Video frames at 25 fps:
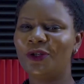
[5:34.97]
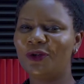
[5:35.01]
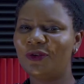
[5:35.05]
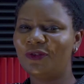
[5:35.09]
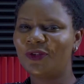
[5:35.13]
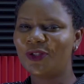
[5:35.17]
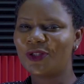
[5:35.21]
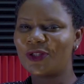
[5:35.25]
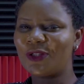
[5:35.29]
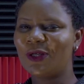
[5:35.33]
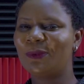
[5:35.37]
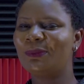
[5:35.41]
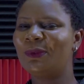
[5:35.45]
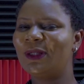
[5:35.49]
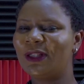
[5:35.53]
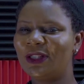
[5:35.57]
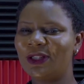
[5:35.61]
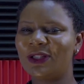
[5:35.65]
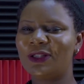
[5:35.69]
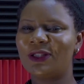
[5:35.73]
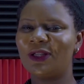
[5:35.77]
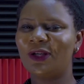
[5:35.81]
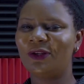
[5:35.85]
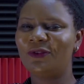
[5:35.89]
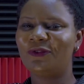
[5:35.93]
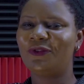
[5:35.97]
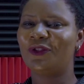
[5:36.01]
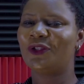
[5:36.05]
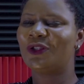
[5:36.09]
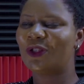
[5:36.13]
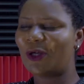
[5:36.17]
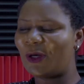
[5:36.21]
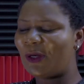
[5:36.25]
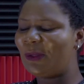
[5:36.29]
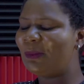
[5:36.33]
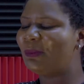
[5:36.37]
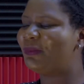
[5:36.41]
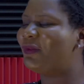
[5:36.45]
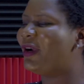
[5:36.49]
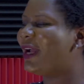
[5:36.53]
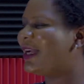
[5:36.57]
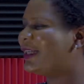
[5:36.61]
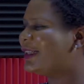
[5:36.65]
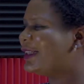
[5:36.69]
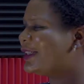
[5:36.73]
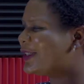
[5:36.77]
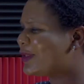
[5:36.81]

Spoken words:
for Somebody's Son featuring Brandy.